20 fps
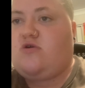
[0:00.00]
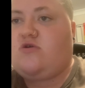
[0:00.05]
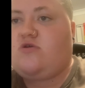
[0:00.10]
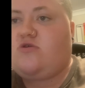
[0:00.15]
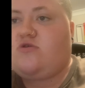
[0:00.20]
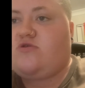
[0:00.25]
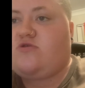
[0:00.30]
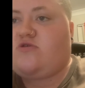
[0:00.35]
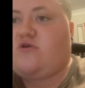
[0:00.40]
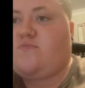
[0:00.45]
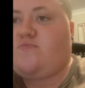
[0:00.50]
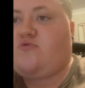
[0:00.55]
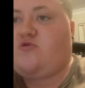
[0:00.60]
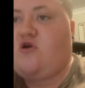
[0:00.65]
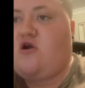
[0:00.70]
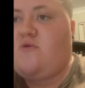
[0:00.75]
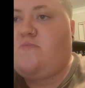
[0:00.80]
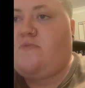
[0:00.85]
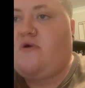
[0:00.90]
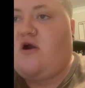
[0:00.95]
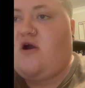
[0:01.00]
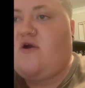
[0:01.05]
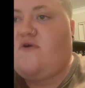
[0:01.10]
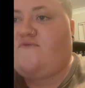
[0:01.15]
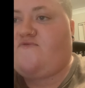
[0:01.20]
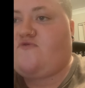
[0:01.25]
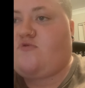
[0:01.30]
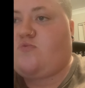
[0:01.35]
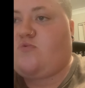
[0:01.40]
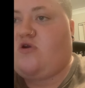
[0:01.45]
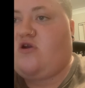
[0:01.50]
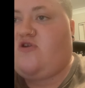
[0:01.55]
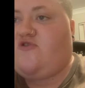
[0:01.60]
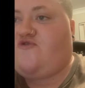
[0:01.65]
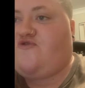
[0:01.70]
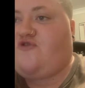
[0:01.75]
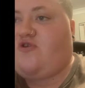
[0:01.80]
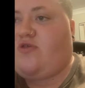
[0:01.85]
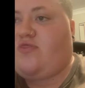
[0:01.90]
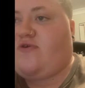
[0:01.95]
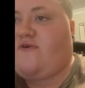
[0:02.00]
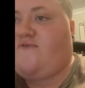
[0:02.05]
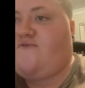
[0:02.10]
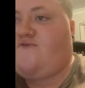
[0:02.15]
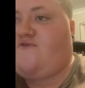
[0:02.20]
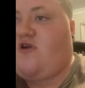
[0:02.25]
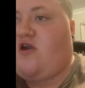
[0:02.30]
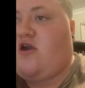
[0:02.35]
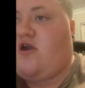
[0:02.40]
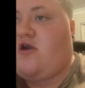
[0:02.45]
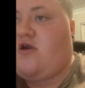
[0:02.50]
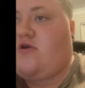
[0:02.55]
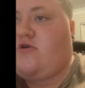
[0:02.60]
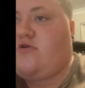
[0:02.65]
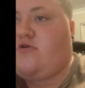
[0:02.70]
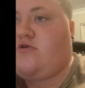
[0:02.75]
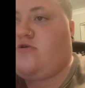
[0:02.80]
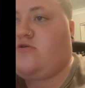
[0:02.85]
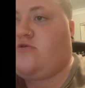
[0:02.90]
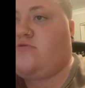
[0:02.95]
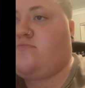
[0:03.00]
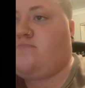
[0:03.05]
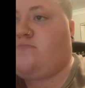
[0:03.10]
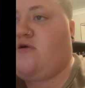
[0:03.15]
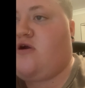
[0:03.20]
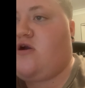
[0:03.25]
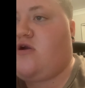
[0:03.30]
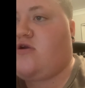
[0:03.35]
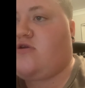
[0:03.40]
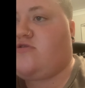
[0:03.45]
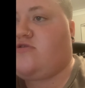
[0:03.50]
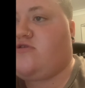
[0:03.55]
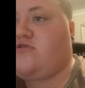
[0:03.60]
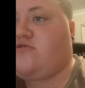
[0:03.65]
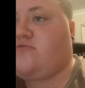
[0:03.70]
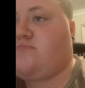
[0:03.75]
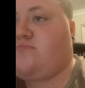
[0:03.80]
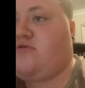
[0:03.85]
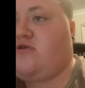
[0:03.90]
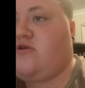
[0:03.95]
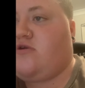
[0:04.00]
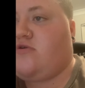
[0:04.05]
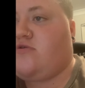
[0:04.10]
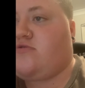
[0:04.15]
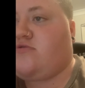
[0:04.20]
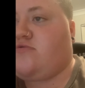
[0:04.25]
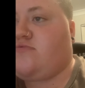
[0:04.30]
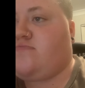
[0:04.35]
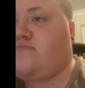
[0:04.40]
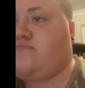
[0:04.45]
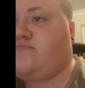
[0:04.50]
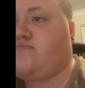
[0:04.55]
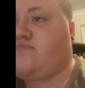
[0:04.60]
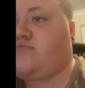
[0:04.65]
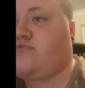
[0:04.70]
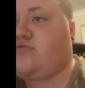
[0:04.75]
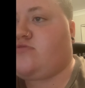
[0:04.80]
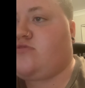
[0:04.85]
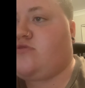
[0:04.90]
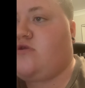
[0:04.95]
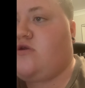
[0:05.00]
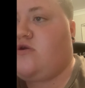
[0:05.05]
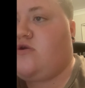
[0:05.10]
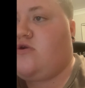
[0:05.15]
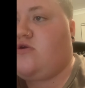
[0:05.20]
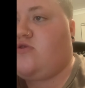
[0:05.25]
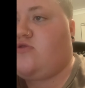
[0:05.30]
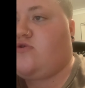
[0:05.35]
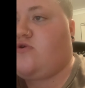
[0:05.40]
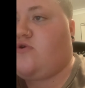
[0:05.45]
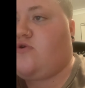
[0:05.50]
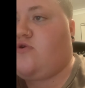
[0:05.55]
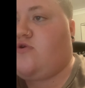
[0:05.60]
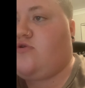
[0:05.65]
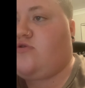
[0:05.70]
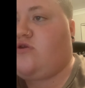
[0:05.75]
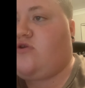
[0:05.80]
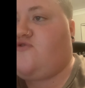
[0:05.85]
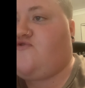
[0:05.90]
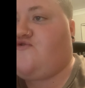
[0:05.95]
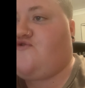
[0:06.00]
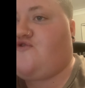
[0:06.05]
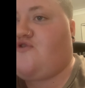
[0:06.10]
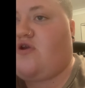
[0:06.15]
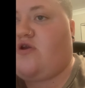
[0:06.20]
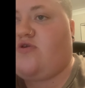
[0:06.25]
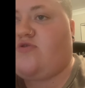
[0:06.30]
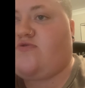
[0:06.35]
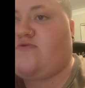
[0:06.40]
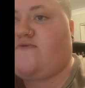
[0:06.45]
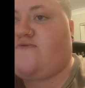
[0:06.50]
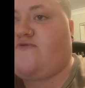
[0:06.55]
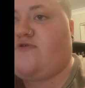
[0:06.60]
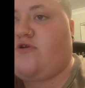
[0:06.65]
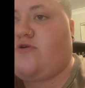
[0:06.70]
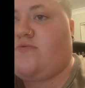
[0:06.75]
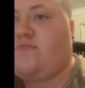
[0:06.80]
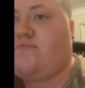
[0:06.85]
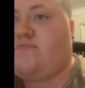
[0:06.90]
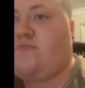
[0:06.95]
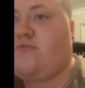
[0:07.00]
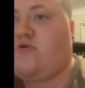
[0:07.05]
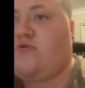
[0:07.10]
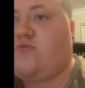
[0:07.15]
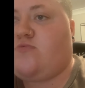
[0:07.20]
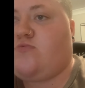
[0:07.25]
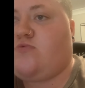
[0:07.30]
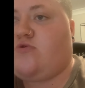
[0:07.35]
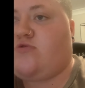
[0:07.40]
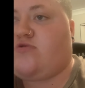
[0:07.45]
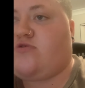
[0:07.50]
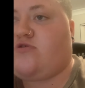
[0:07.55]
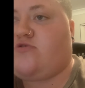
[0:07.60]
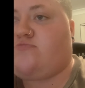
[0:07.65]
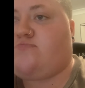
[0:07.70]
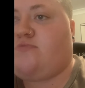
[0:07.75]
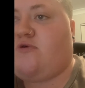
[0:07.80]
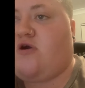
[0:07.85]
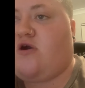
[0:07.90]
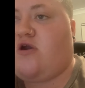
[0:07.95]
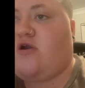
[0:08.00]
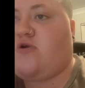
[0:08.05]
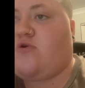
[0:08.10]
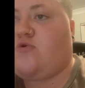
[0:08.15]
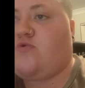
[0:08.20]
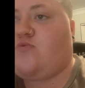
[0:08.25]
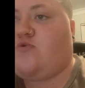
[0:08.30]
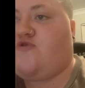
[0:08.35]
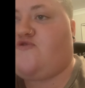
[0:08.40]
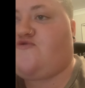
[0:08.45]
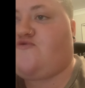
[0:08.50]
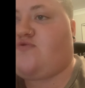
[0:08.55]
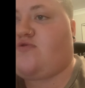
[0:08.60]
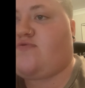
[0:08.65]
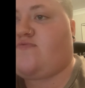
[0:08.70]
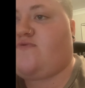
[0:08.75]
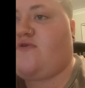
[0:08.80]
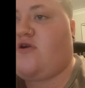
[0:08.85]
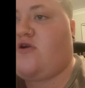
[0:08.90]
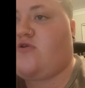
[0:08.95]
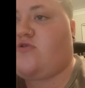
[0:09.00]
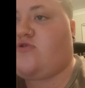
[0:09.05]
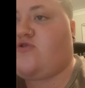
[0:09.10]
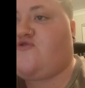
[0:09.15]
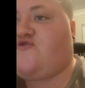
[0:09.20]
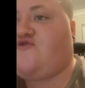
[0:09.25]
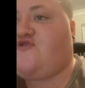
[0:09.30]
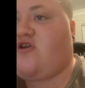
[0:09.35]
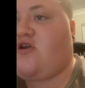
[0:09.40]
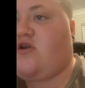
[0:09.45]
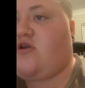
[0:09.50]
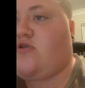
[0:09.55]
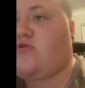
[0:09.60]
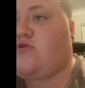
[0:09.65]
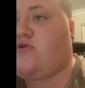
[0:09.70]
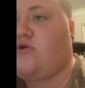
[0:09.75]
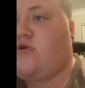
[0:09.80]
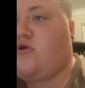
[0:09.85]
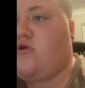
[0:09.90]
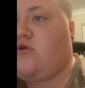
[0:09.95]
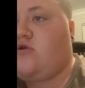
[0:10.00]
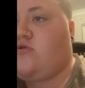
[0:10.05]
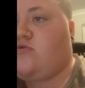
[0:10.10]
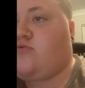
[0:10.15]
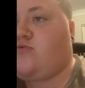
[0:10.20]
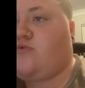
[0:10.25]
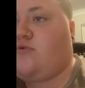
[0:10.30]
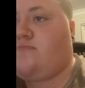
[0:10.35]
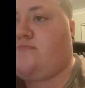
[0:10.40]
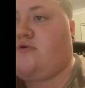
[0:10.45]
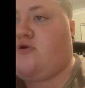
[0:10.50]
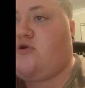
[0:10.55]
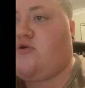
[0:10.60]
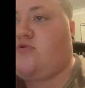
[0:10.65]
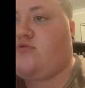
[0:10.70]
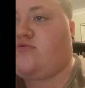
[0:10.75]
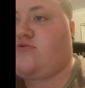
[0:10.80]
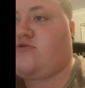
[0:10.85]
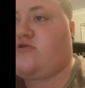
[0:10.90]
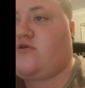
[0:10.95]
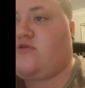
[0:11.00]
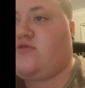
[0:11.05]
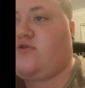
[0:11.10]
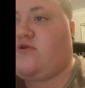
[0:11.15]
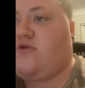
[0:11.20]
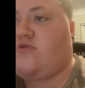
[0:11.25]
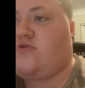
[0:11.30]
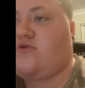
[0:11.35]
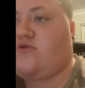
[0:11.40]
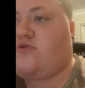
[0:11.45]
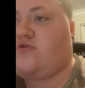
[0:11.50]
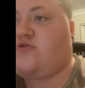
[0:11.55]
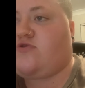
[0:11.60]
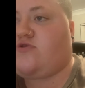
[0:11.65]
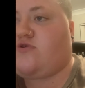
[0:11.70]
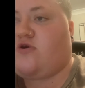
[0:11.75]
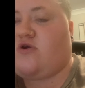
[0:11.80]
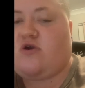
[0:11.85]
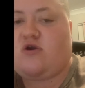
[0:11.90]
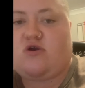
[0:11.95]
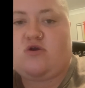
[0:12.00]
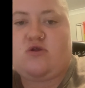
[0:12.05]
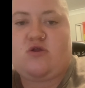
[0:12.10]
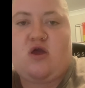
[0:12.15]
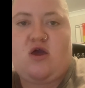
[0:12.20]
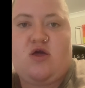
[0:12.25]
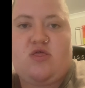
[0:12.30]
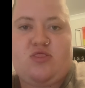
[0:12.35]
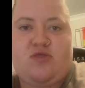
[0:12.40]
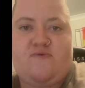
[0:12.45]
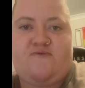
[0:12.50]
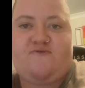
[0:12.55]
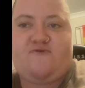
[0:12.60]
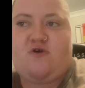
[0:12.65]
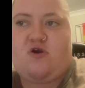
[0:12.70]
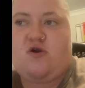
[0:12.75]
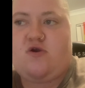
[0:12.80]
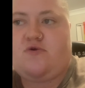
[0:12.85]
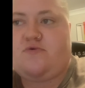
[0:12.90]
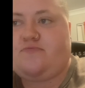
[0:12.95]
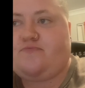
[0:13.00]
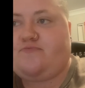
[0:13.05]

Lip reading: Sometime after reaching the fair, Mark disappeared. The only trace of him was his bike, which was found chained to a post near the site at the fair.